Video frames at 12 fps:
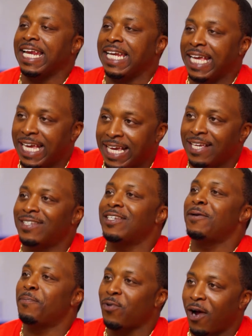an
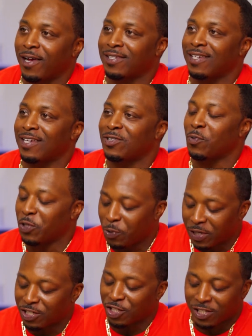easy process where you
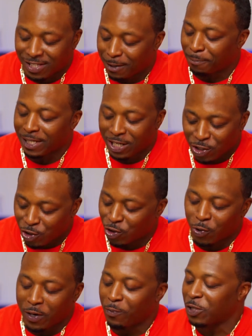can just simply
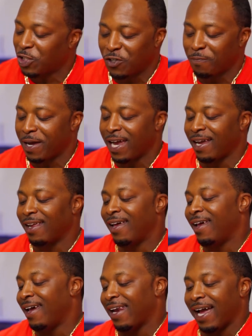enjoy what you made.
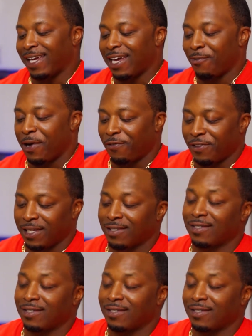And I can't wait for you